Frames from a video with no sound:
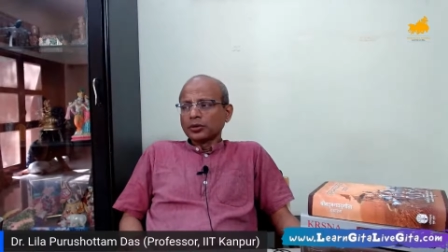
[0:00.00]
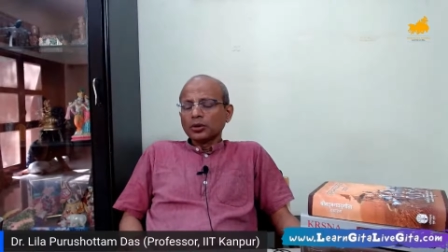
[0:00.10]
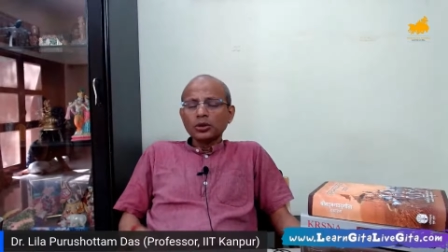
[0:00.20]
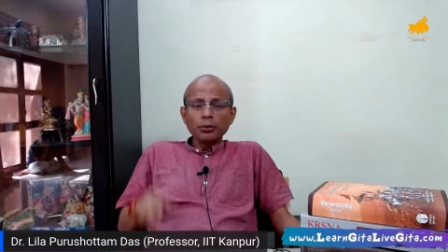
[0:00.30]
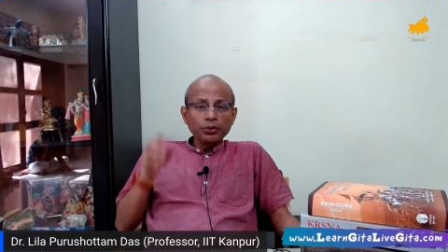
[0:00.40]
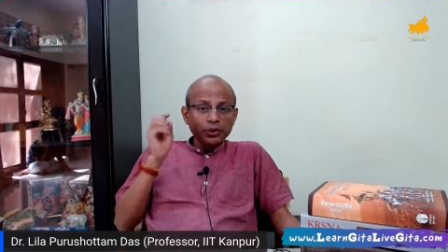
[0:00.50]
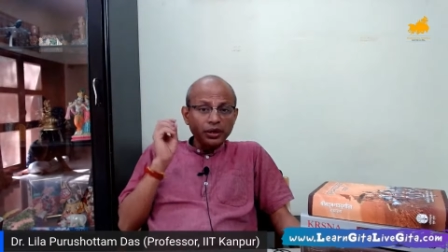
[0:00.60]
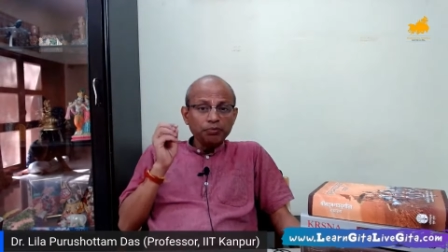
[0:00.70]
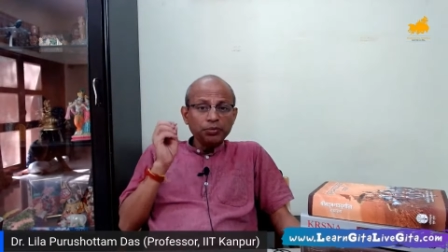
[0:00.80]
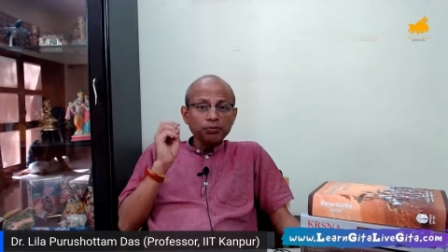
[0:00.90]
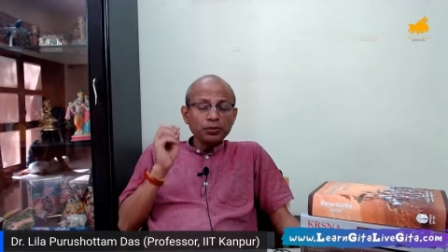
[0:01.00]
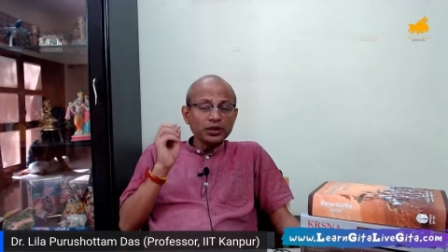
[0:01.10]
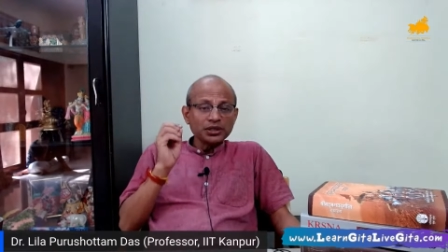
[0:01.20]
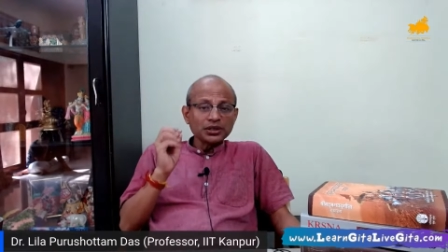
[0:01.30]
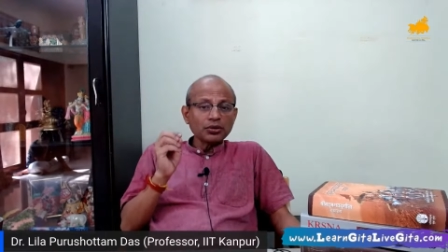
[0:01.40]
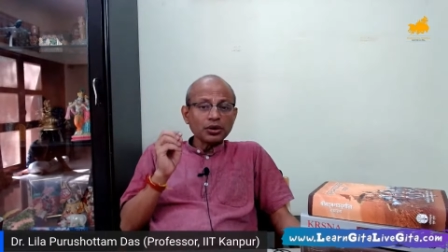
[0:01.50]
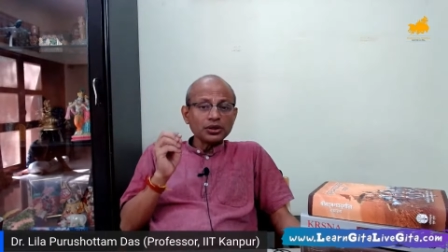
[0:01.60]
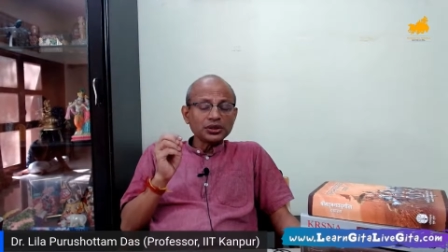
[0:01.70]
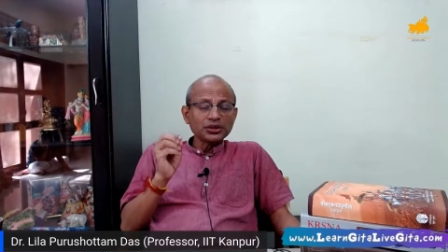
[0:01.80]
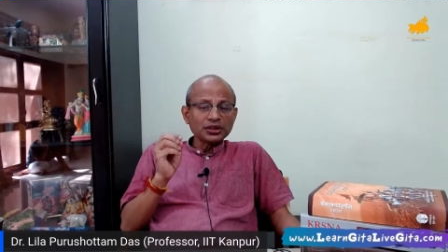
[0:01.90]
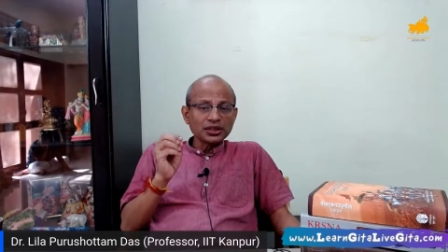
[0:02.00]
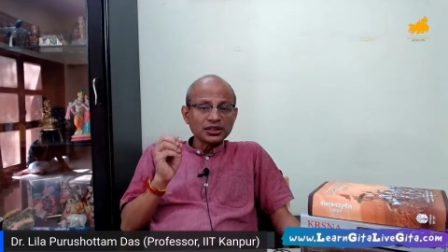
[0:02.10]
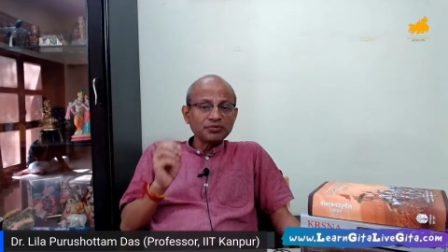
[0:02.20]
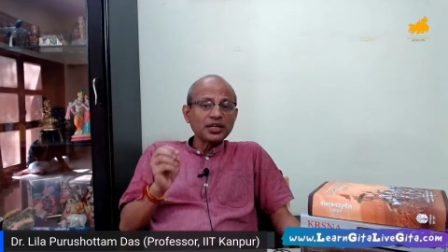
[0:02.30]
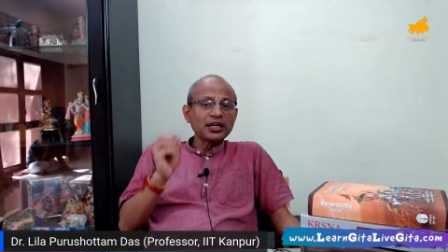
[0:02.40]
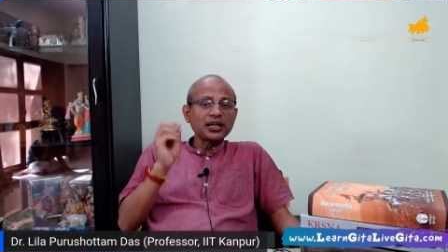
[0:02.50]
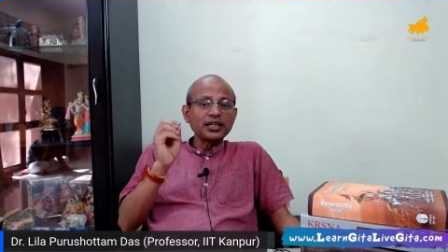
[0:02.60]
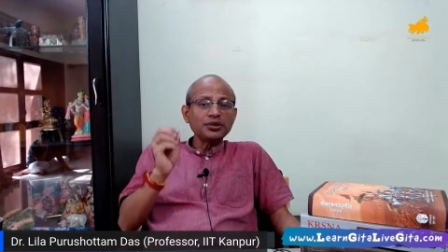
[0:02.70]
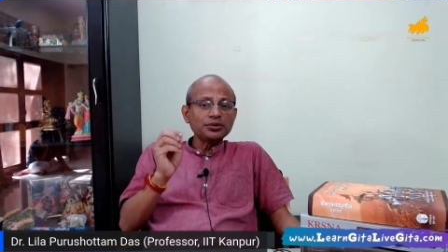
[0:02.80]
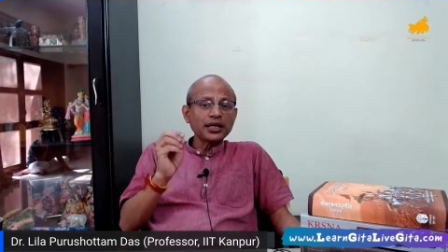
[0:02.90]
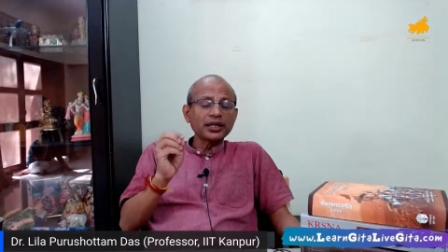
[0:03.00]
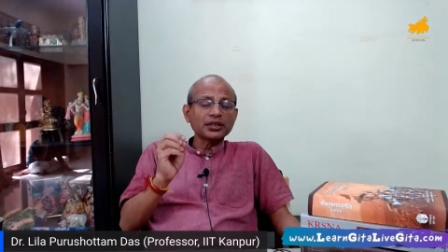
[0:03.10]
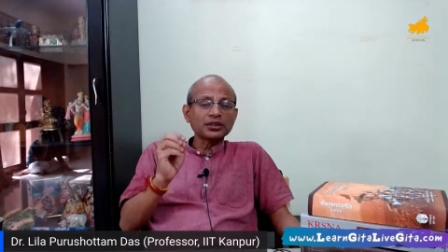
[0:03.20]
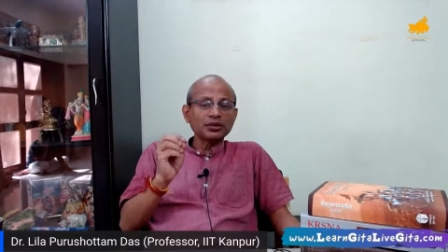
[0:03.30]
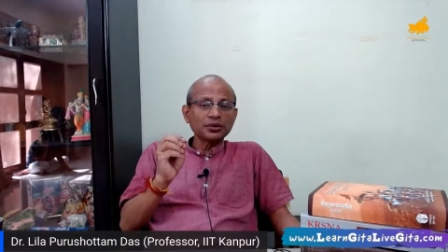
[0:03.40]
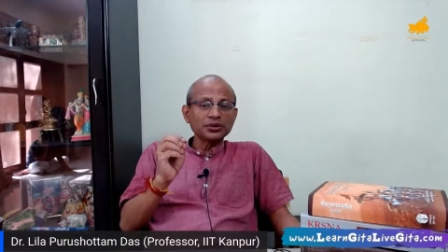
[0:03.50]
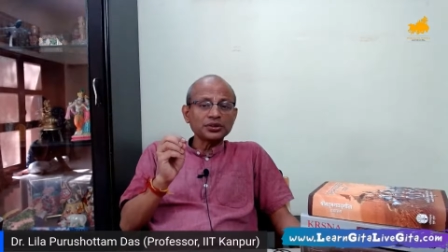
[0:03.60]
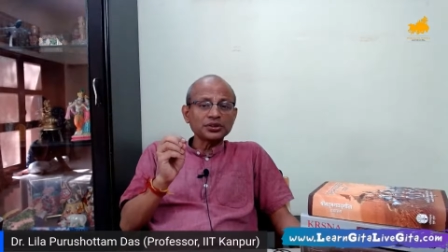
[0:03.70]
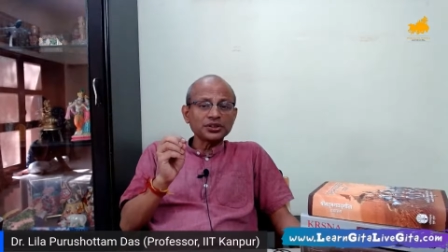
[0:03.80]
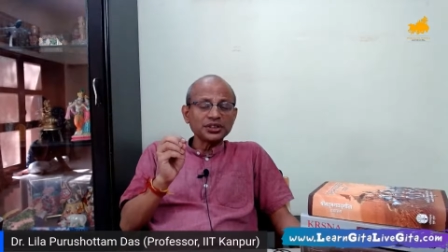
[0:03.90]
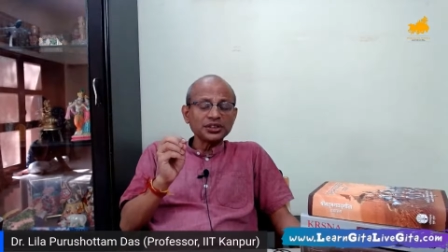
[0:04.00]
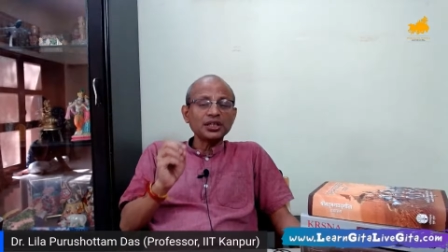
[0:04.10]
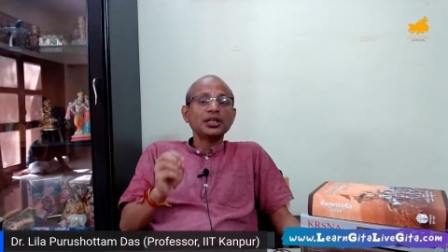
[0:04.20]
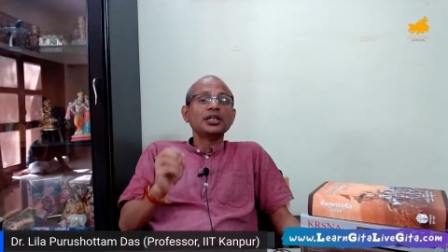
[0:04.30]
So if you give people Krishna consciousness, if they are ready to take Krishna consciousness,